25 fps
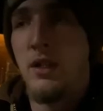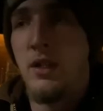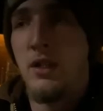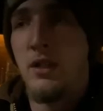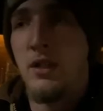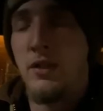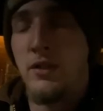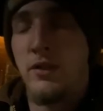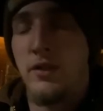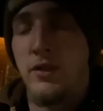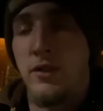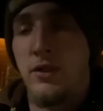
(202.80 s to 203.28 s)

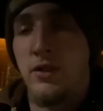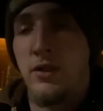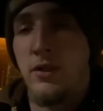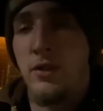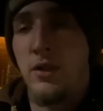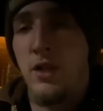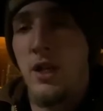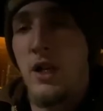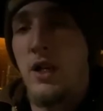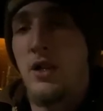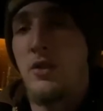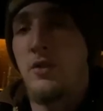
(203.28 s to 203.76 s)
So
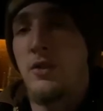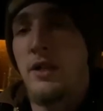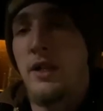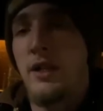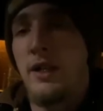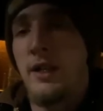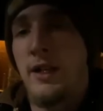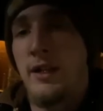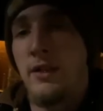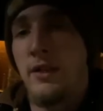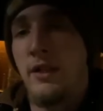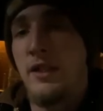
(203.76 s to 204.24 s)
luckily
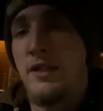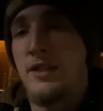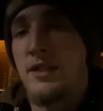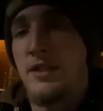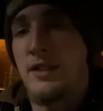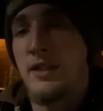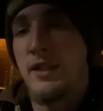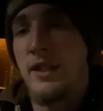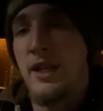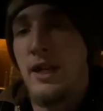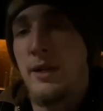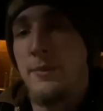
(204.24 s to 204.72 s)
it at least
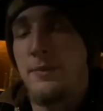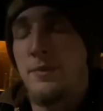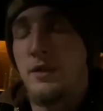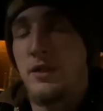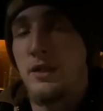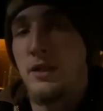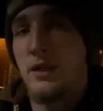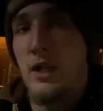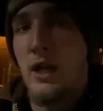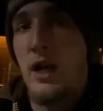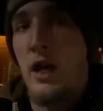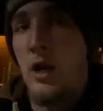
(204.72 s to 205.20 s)
snapped
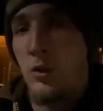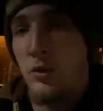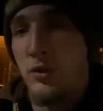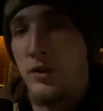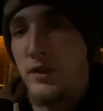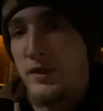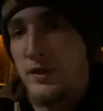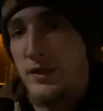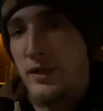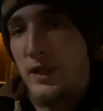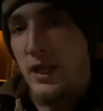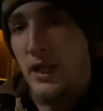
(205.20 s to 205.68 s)

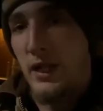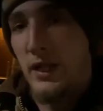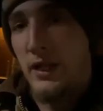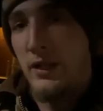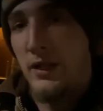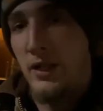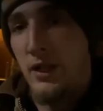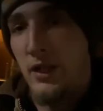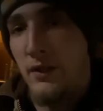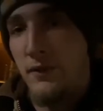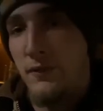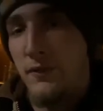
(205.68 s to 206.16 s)

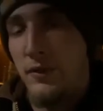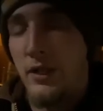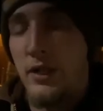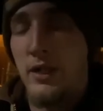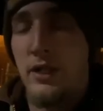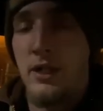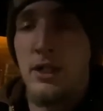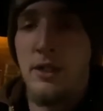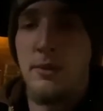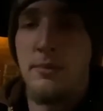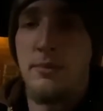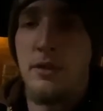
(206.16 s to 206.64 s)
outside of the
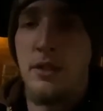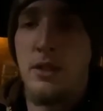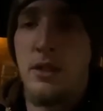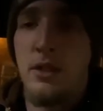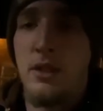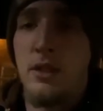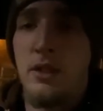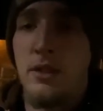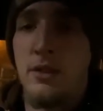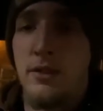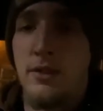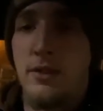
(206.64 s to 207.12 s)
hub,
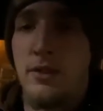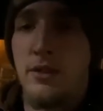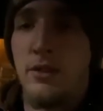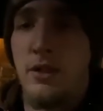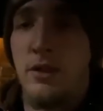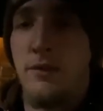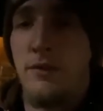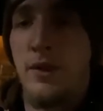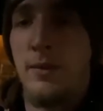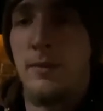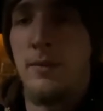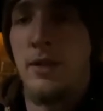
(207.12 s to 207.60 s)
so
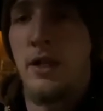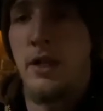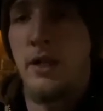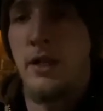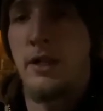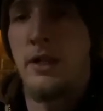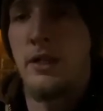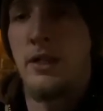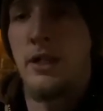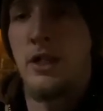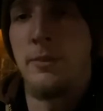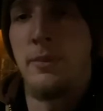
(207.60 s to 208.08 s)
if I'm
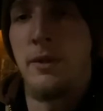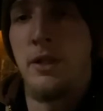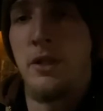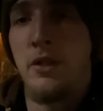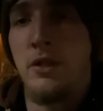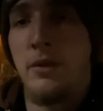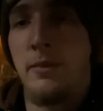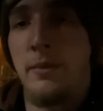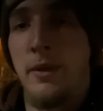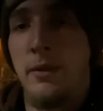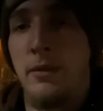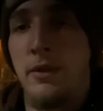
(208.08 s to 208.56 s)
lucky, I'll be able
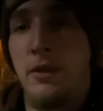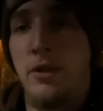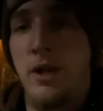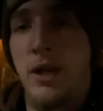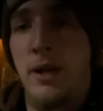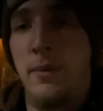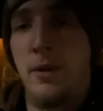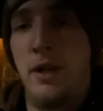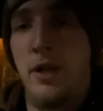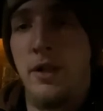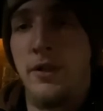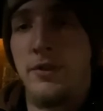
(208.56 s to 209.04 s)
to maybe
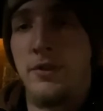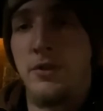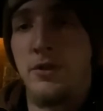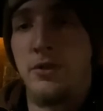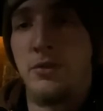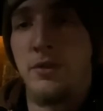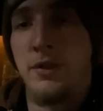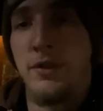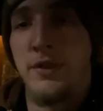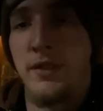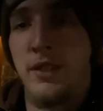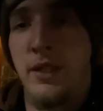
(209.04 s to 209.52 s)
grab onto
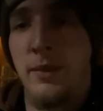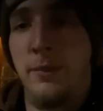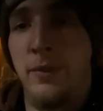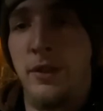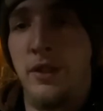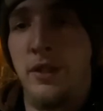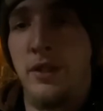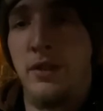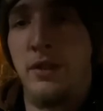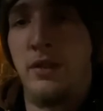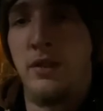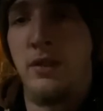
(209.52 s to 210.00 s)
it with
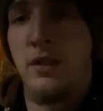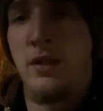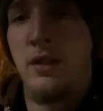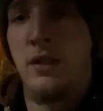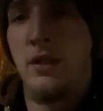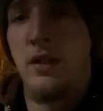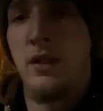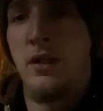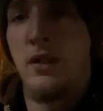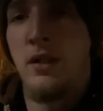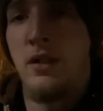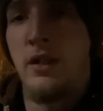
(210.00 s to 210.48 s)

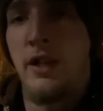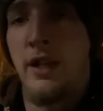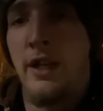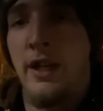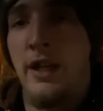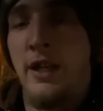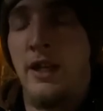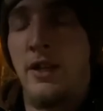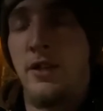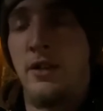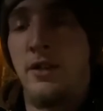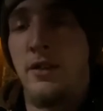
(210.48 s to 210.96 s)
something
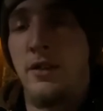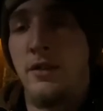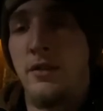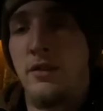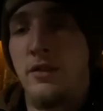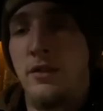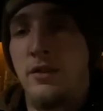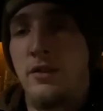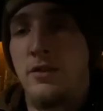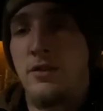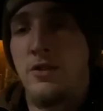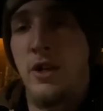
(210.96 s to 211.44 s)

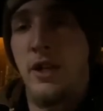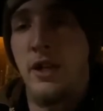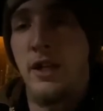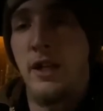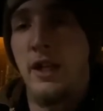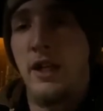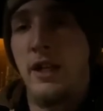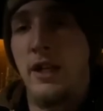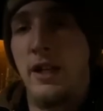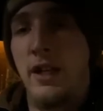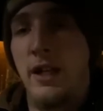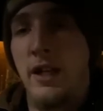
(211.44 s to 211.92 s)
and try to
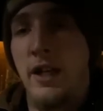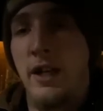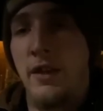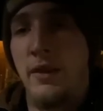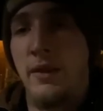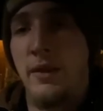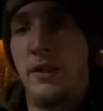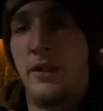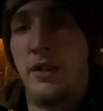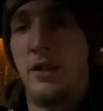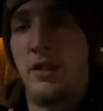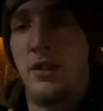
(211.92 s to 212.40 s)
get it out of
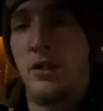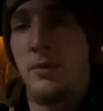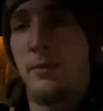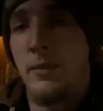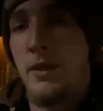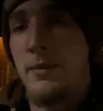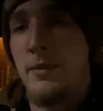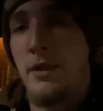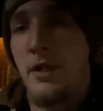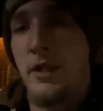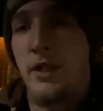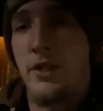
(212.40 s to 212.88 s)
there, or
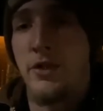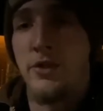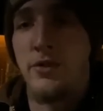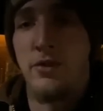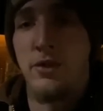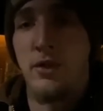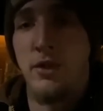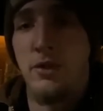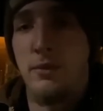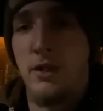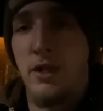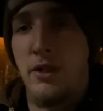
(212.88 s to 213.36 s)
maybe I can
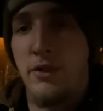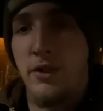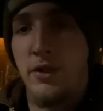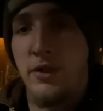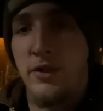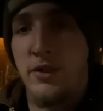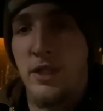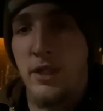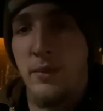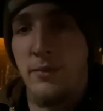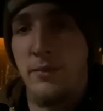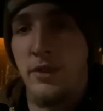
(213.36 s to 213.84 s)
drill them out or
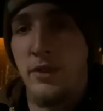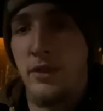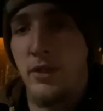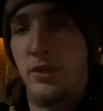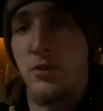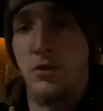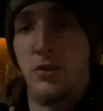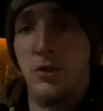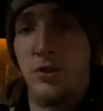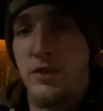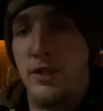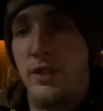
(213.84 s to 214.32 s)
something. Of
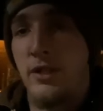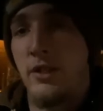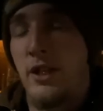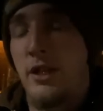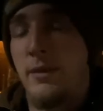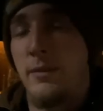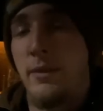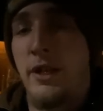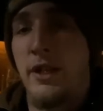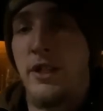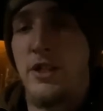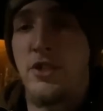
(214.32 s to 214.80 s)
course, I don't
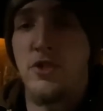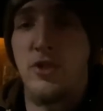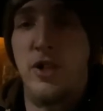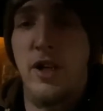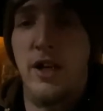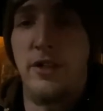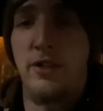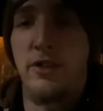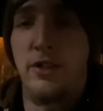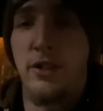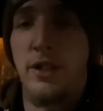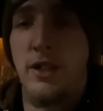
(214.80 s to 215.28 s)
have my
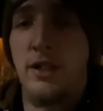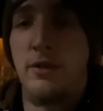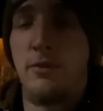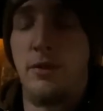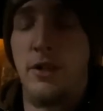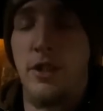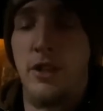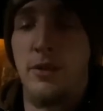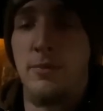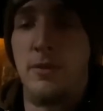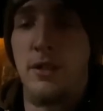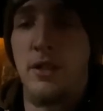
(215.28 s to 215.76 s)
extractor kit
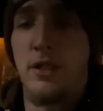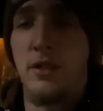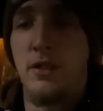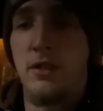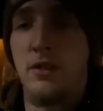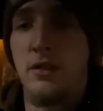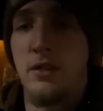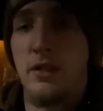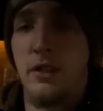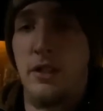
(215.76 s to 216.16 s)
with me.